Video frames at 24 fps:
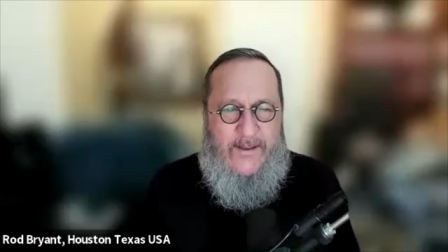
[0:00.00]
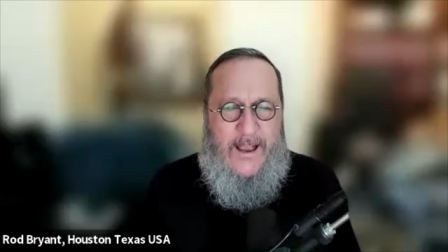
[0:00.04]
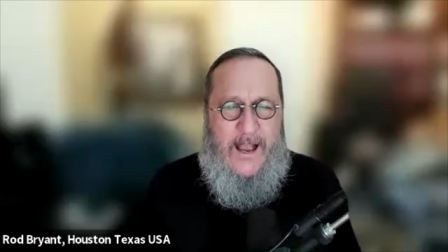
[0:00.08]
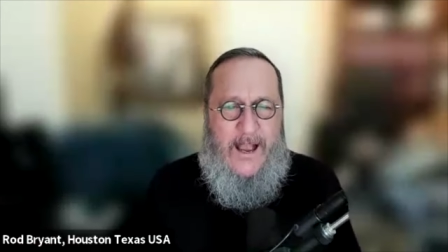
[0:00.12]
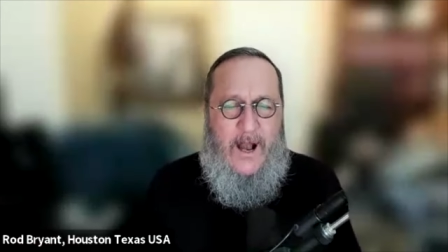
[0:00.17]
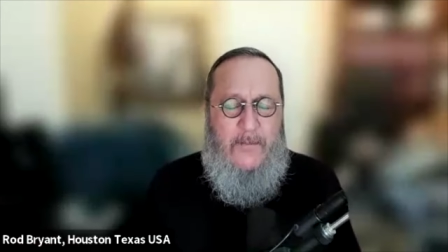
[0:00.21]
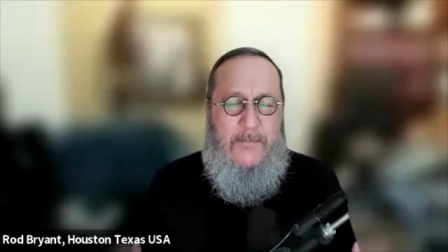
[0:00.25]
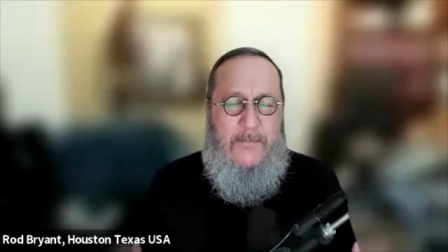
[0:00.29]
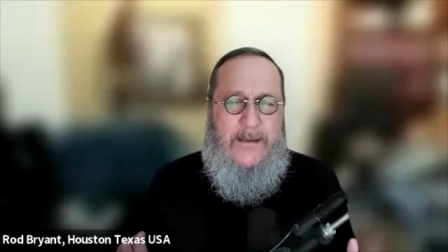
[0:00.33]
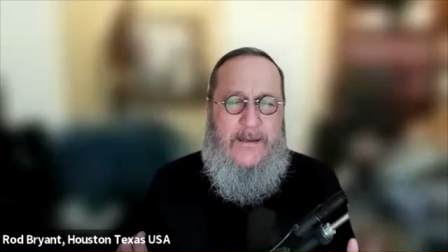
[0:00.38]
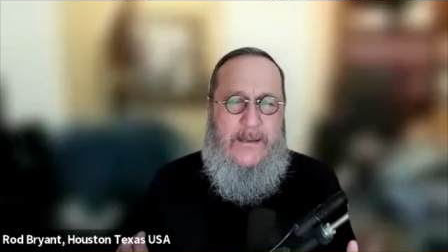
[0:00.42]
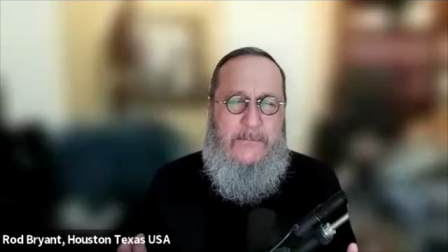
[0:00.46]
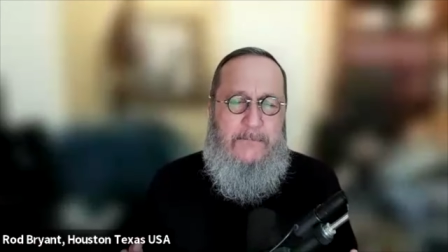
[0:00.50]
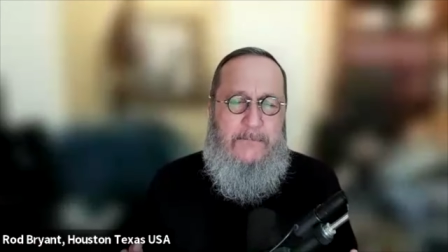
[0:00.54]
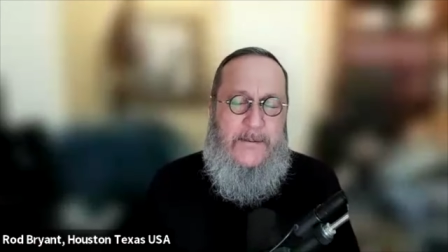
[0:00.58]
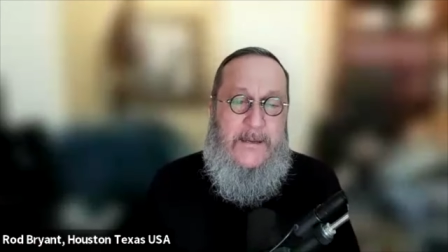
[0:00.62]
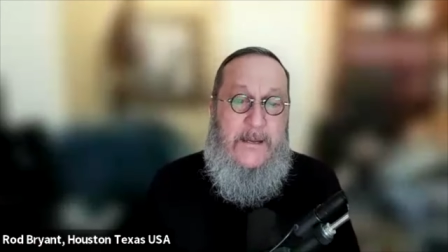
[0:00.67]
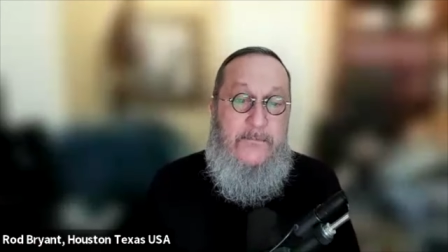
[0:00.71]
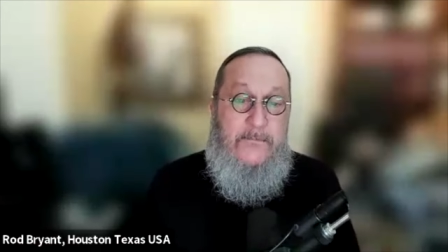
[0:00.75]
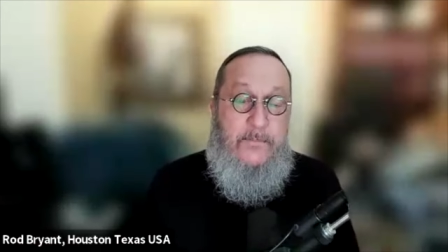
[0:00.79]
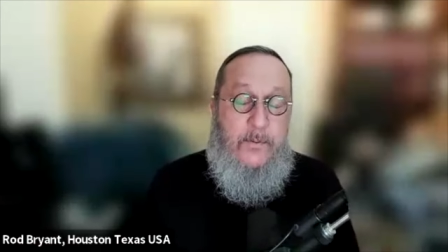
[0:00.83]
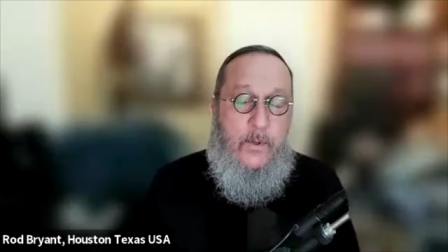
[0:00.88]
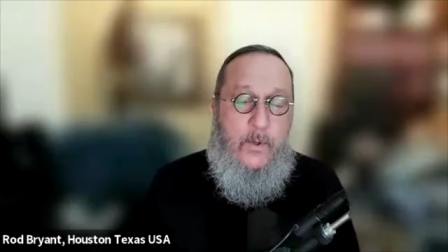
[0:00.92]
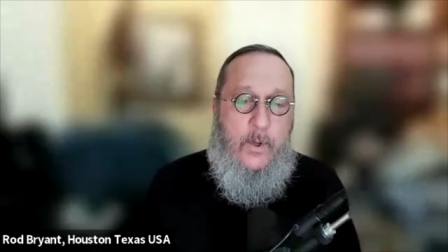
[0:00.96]
How many
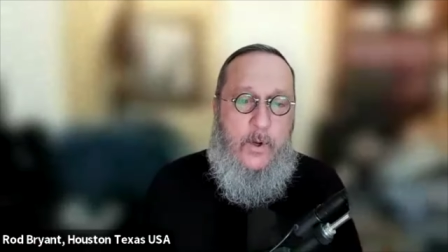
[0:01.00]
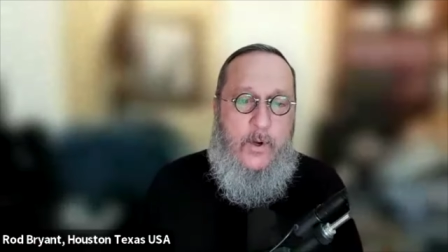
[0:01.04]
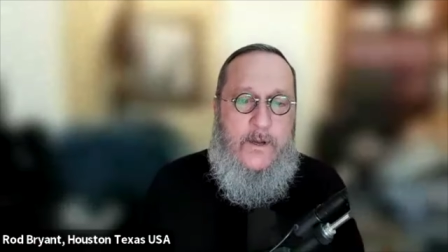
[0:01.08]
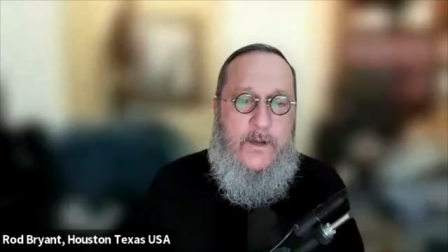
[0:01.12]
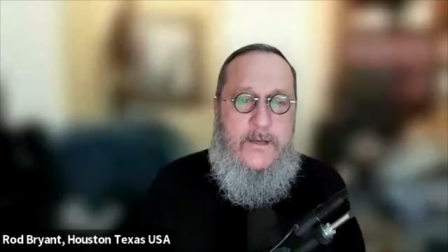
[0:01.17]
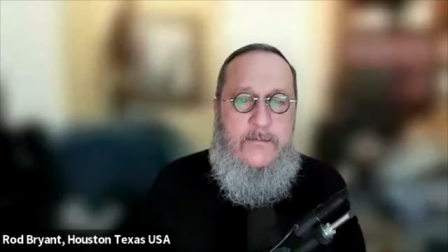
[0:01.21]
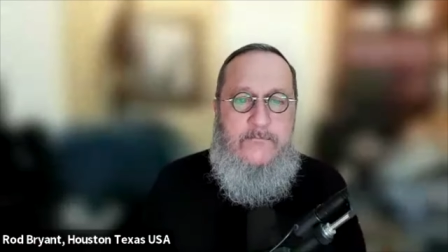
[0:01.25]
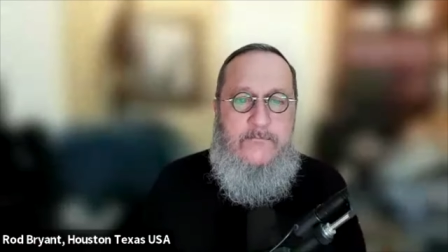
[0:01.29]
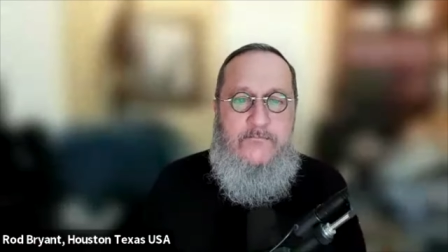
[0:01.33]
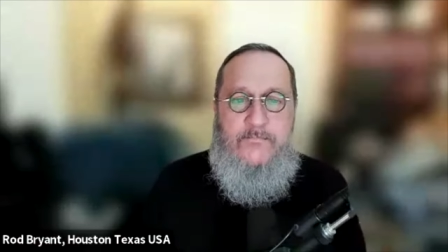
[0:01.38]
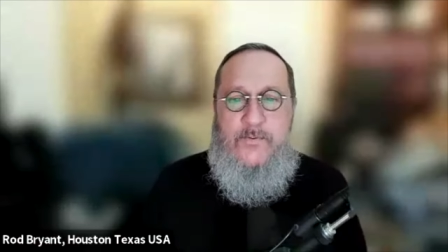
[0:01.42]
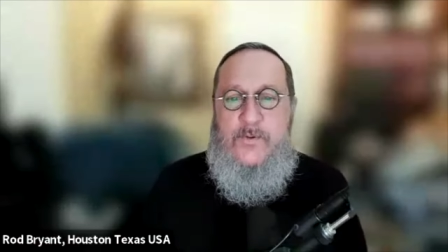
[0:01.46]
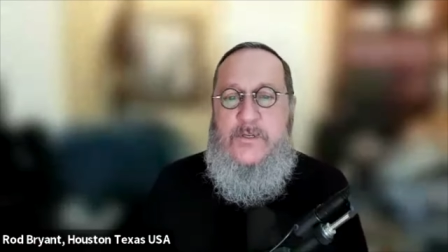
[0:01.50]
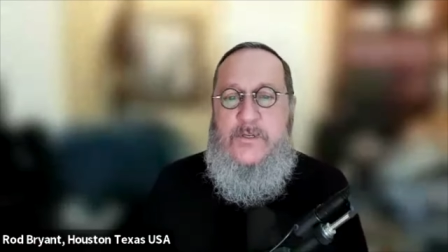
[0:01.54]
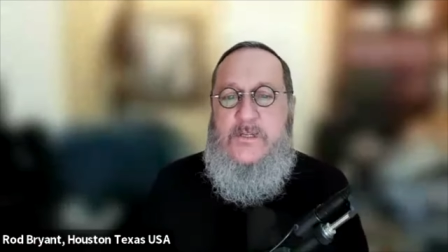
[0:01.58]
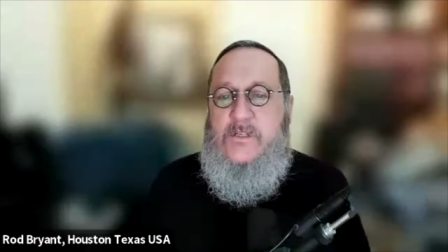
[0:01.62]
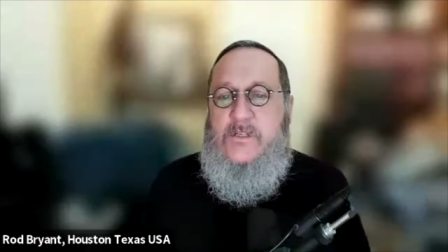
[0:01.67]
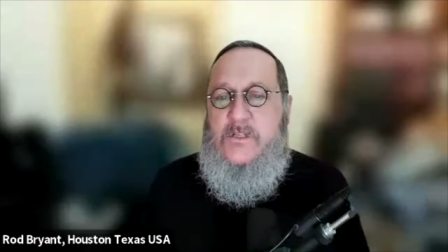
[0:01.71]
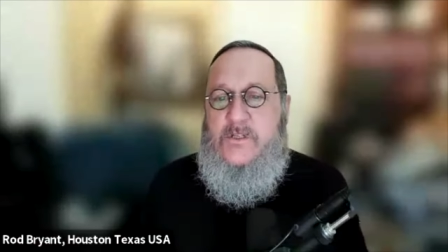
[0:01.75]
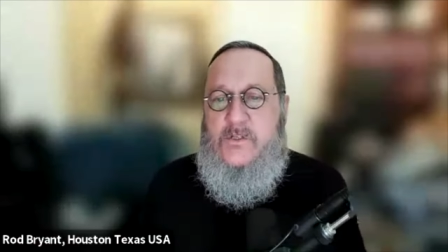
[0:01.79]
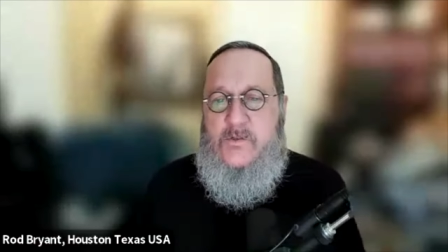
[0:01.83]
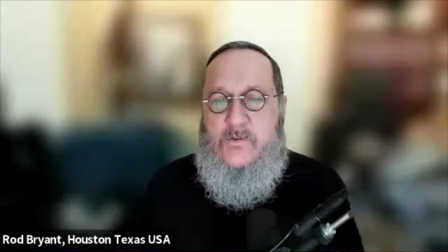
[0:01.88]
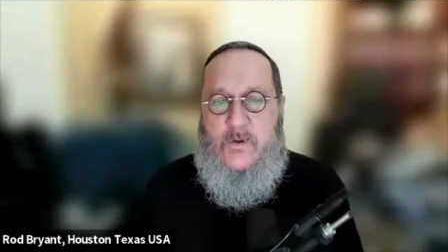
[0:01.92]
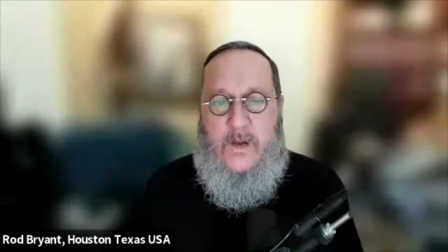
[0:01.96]
people are in
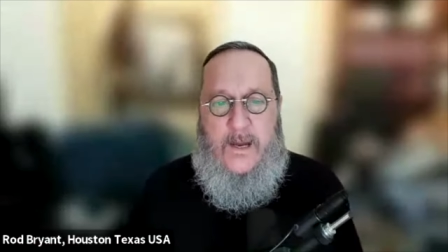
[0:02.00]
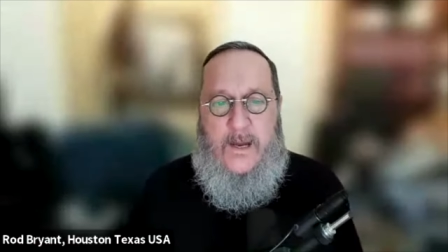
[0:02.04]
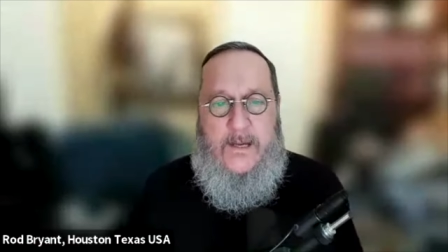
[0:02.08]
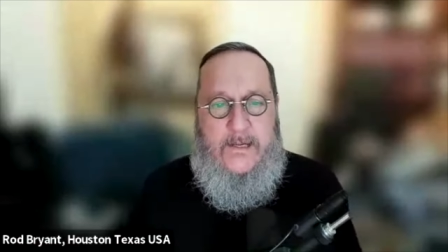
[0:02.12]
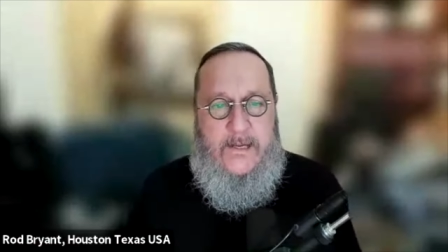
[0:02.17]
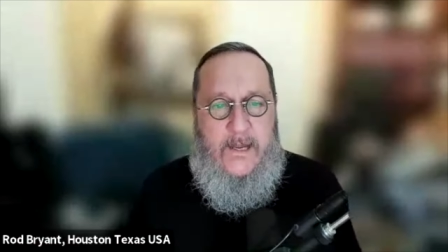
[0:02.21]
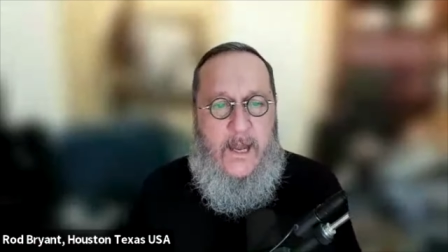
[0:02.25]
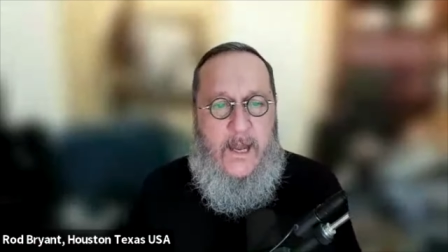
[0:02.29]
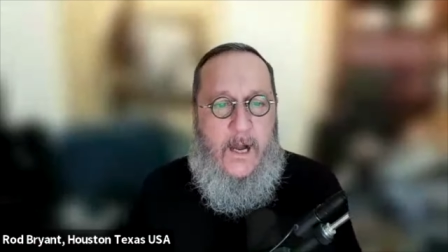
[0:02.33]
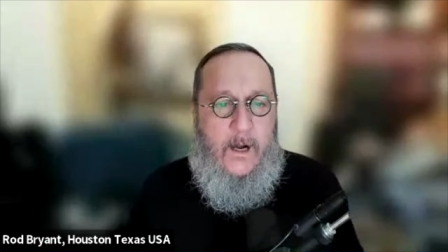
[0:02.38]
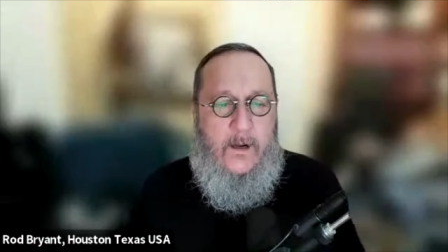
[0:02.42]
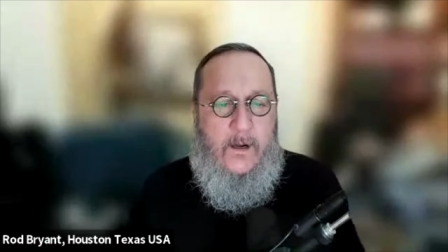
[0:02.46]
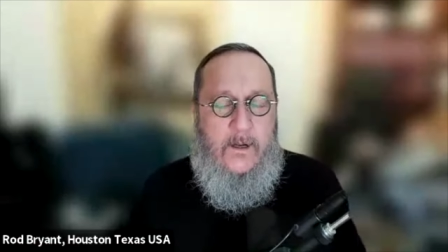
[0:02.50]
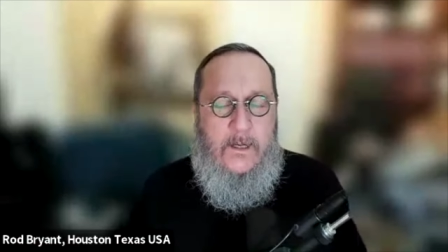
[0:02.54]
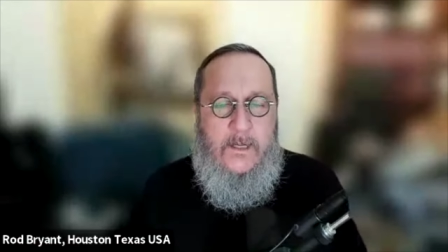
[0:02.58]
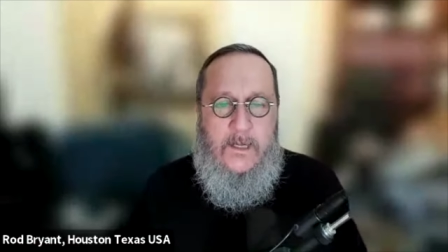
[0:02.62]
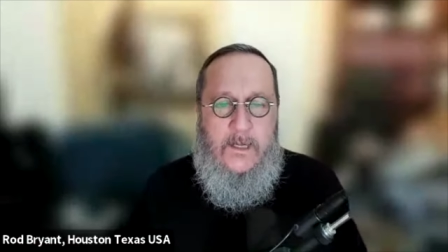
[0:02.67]
prisons right now